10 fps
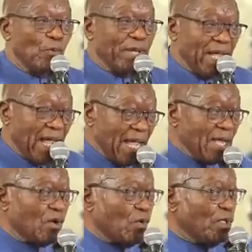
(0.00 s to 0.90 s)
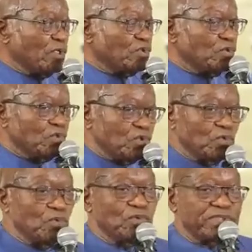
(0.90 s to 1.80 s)
We are going to
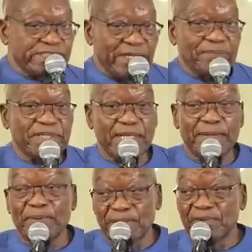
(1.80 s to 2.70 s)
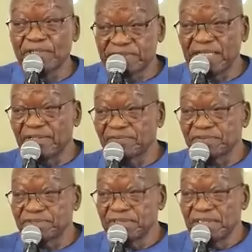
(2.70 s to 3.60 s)
do something about
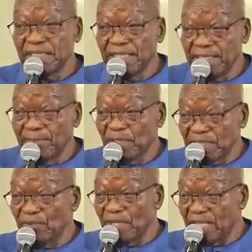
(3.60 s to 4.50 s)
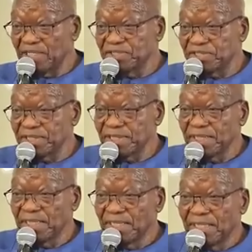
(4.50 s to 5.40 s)
ourselves and about our country.
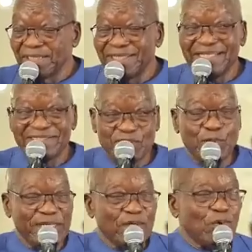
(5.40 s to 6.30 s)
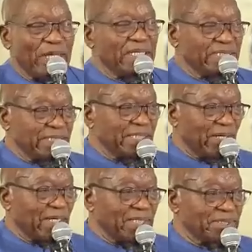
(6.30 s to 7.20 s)
There is no equality in
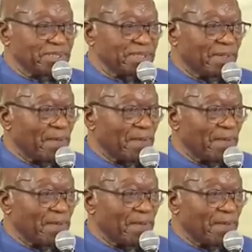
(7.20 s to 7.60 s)
our country.